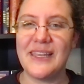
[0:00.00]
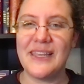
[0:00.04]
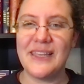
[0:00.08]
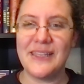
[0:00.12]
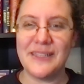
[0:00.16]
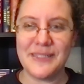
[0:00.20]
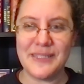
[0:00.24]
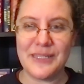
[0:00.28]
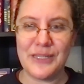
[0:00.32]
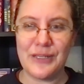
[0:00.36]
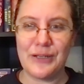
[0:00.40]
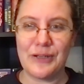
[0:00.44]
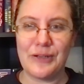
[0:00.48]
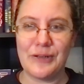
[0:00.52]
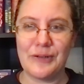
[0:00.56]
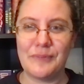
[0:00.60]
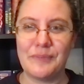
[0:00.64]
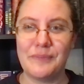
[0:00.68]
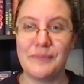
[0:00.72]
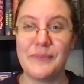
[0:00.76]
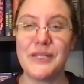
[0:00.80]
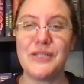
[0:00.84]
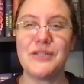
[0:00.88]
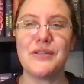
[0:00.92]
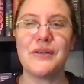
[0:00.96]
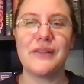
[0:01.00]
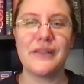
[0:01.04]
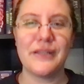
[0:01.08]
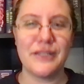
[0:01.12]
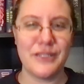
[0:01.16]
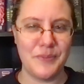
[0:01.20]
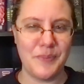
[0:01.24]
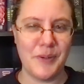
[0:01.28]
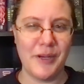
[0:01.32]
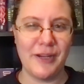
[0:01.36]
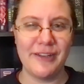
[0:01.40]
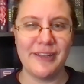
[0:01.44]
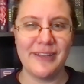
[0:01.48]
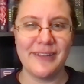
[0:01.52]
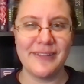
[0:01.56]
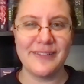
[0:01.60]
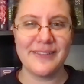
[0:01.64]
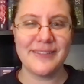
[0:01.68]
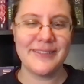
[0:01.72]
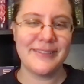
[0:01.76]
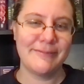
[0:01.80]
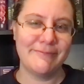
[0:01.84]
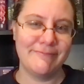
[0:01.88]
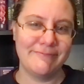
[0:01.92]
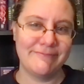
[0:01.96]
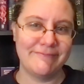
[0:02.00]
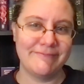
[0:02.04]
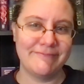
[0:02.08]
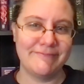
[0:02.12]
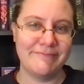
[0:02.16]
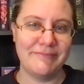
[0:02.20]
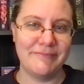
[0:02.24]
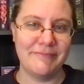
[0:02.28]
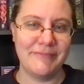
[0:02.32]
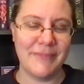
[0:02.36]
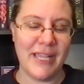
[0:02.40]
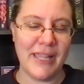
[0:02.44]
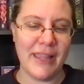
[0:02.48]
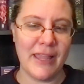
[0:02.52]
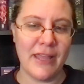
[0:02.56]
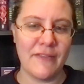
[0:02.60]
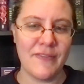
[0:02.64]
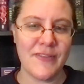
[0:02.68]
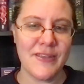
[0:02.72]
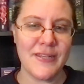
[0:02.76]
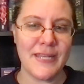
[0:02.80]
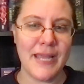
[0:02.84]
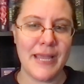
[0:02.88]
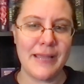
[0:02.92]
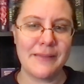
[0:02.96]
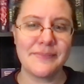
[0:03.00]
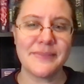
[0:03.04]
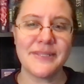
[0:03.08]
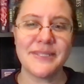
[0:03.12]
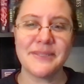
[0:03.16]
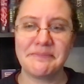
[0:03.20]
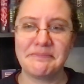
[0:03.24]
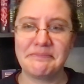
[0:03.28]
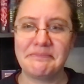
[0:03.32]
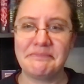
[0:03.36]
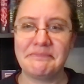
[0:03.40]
easier mental experience a lot of the times.